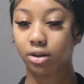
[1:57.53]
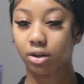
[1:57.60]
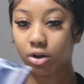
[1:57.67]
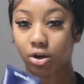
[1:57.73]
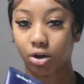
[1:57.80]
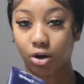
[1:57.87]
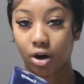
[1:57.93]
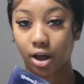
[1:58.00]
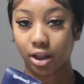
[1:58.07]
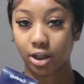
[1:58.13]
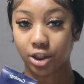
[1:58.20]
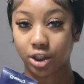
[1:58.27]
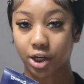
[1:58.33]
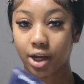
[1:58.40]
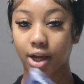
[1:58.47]
the
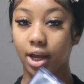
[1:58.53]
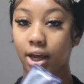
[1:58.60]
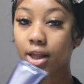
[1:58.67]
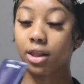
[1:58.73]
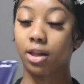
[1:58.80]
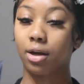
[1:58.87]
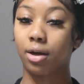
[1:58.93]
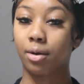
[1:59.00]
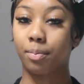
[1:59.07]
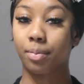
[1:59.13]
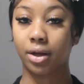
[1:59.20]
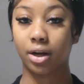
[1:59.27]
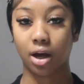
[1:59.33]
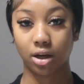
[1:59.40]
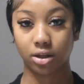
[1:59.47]
Curology and the
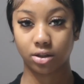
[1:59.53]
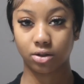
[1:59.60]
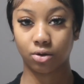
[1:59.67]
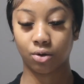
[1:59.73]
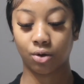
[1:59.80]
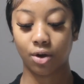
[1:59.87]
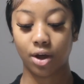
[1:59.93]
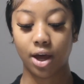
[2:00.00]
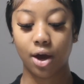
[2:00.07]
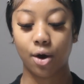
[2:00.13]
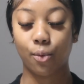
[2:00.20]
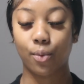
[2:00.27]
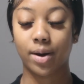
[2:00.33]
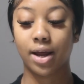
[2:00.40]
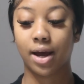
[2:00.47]
Panoxyl.
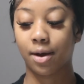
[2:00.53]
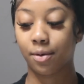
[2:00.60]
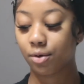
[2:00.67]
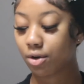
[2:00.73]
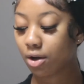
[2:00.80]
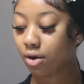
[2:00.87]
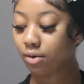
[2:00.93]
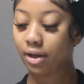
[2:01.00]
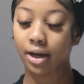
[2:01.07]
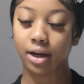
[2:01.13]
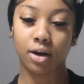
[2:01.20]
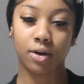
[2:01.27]
When I, you know, like,